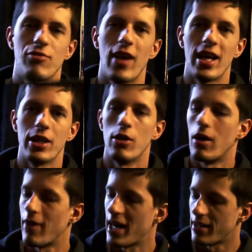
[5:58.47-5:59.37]
it's fairly new.
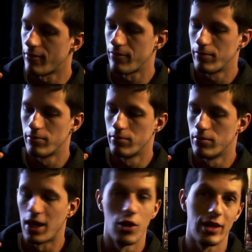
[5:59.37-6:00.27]
I've
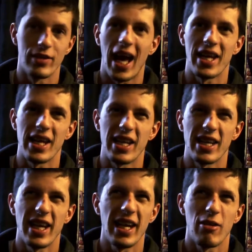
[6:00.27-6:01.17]
not even had it a
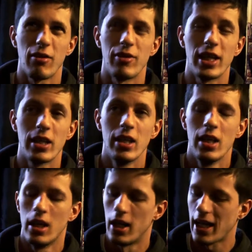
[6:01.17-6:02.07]
year, I think.
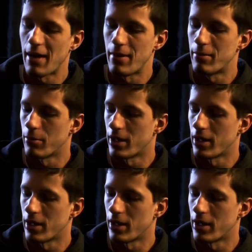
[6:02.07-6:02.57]
I can't remember